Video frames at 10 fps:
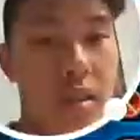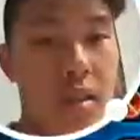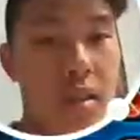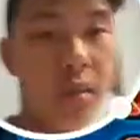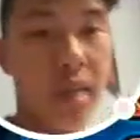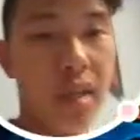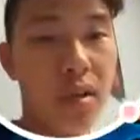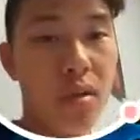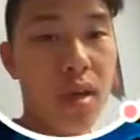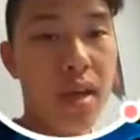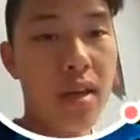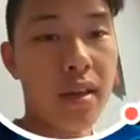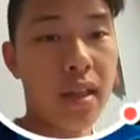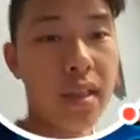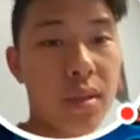There we go.
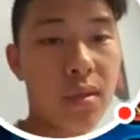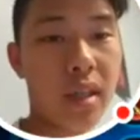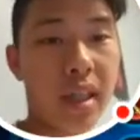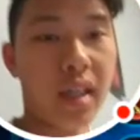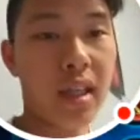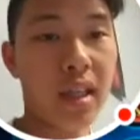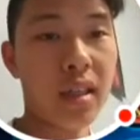That's what I got.